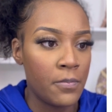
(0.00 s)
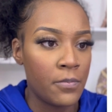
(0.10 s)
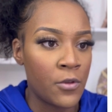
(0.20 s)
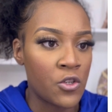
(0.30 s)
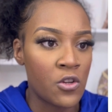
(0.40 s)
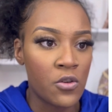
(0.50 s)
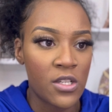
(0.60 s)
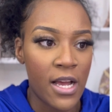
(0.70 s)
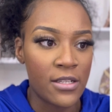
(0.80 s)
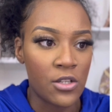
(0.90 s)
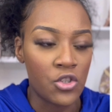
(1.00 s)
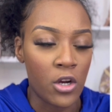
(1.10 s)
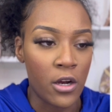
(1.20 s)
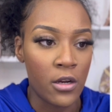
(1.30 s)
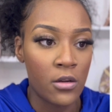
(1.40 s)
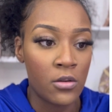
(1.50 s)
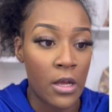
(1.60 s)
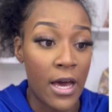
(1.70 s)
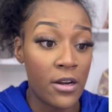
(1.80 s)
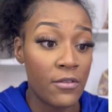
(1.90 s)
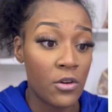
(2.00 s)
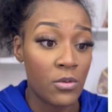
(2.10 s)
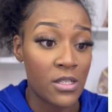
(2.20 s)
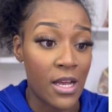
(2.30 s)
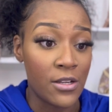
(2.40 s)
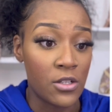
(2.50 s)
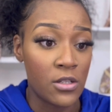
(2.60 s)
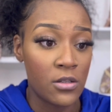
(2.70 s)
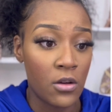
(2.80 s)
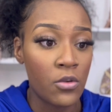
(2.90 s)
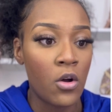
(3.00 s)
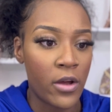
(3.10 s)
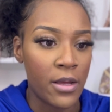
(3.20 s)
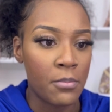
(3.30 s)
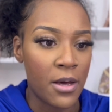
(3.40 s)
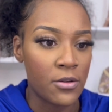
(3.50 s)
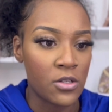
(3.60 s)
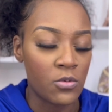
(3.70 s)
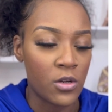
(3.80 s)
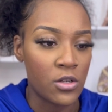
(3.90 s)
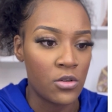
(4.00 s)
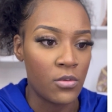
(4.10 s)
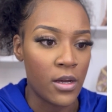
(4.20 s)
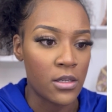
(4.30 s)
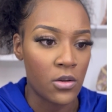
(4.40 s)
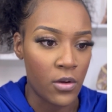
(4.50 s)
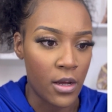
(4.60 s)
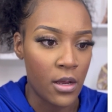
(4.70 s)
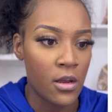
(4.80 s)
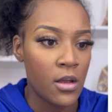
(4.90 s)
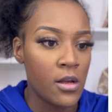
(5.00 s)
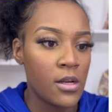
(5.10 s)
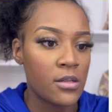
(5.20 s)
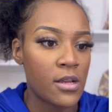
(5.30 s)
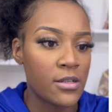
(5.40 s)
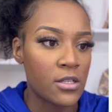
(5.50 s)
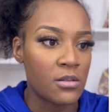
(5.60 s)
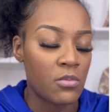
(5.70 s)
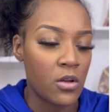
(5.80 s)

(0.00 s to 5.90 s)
There's no sizing chart. I don't even know what size. Oh, okay, model is wearing 2X. Okay. Size is small